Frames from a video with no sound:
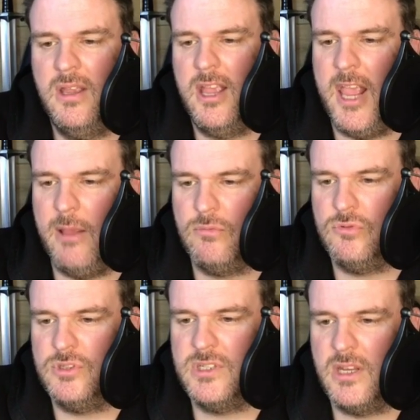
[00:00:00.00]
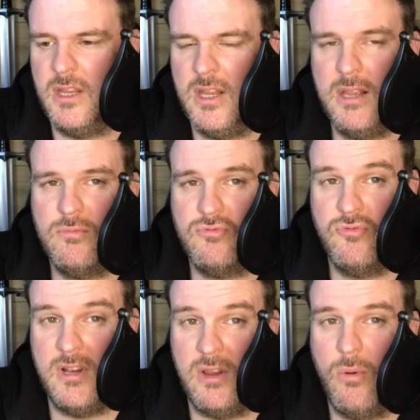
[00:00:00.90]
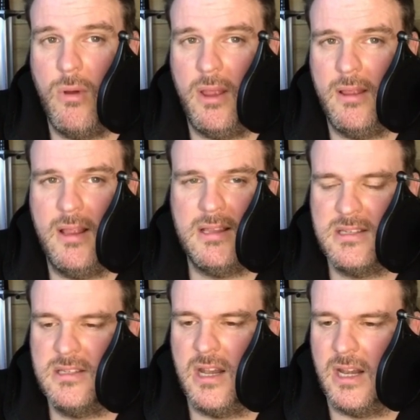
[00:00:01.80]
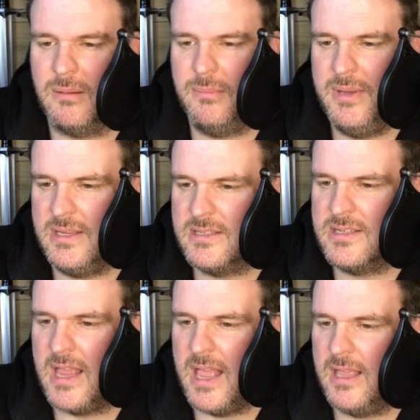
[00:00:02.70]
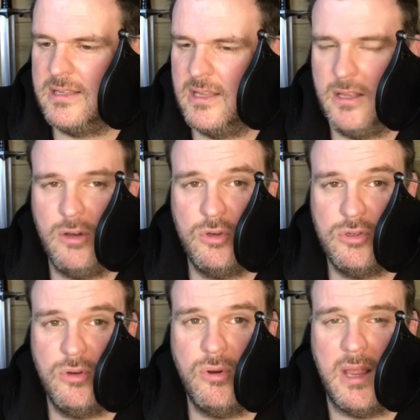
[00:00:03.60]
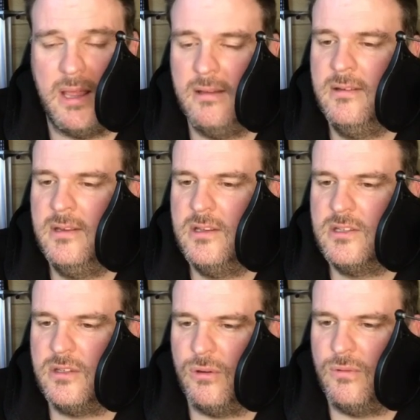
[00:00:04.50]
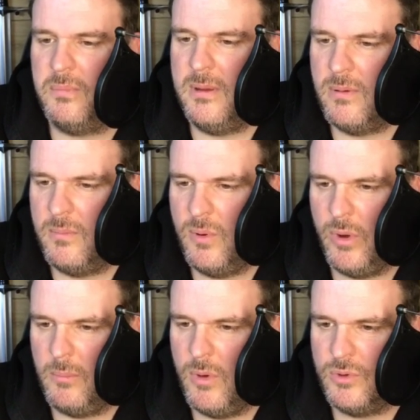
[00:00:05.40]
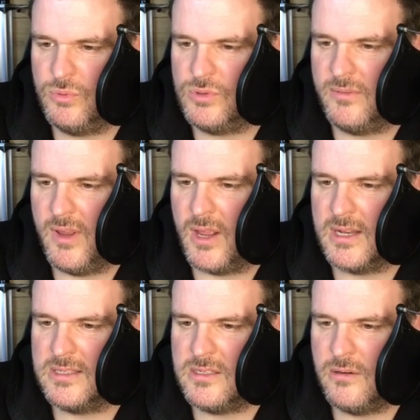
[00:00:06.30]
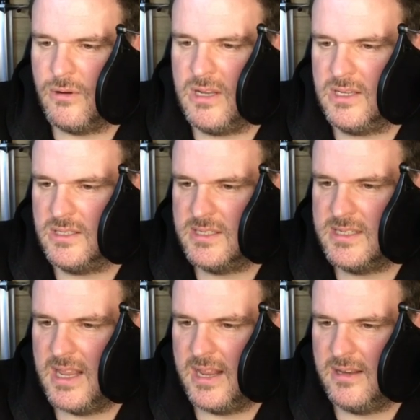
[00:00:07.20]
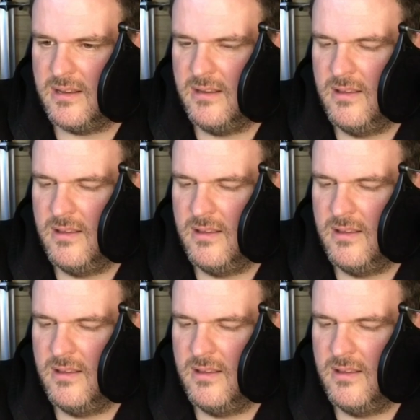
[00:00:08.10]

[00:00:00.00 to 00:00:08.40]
It was really quite a stunning piece to look at. So if people are building models of it, I can totally understand.